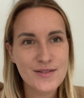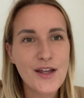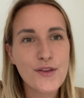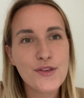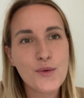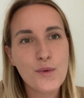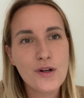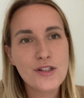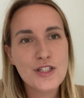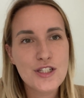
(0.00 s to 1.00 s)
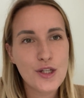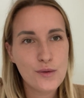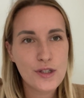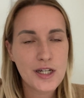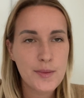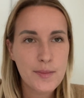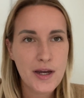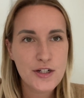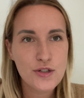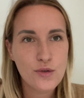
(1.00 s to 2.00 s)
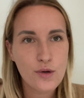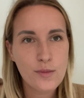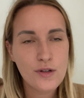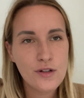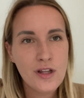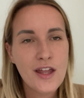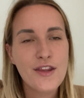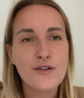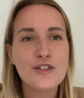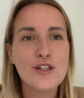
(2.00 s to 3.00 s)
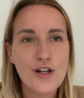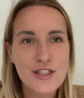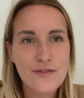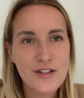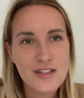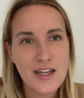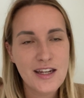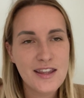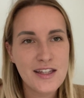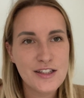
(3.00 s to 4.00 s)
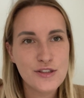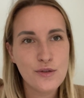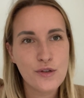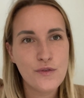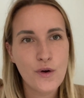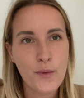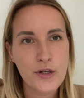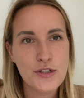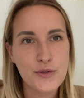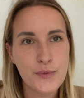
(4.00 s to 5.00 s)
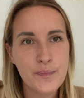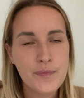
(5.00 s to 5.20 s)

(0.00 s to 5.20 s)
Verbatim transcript: Now that the world is slowly coming back to normal, there's lots of exciting things to look forward to.